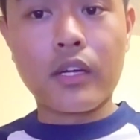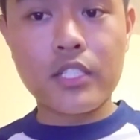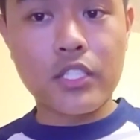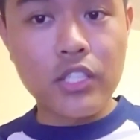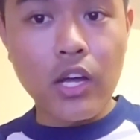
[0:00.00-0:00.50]

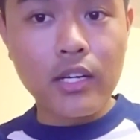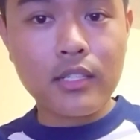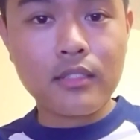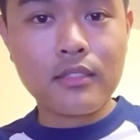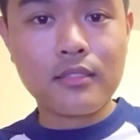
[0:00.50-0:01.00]
snug
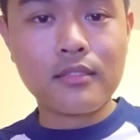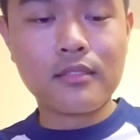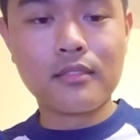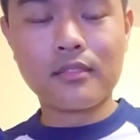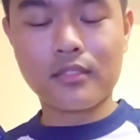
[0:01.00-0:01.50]

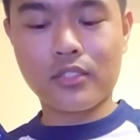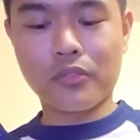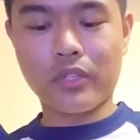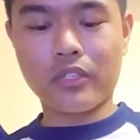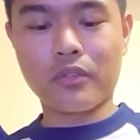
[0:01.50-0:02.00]
to
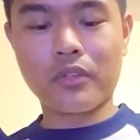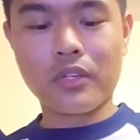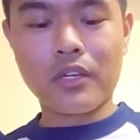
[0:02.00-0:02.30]
when